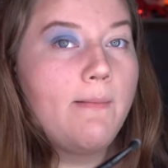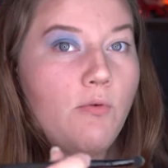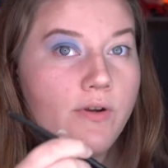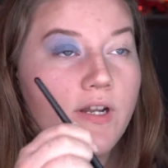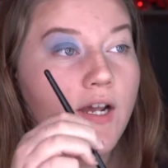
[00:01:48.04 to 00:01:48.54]

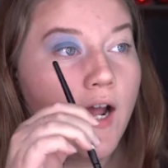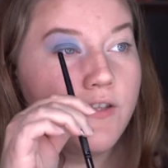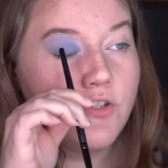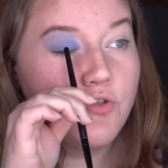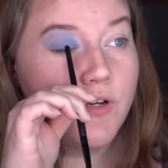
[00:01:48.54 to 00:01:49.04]
I'm going to
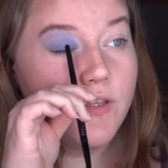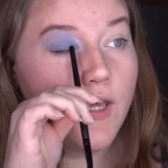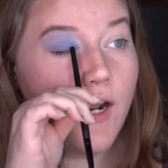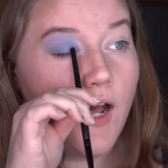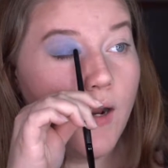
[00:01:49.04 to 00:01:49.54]
concentrate
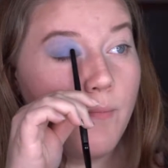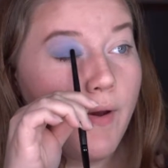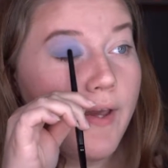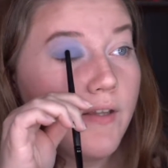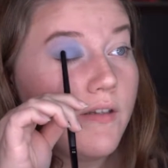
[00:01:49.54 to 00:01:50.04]
that on
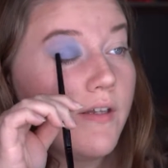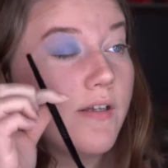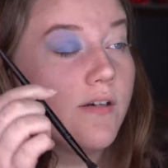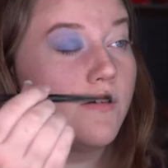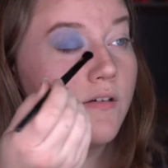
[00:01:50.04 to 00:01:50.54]
my
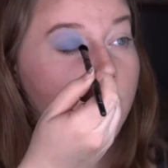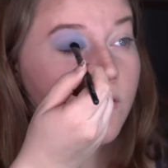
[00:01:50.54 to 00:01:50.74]
lid.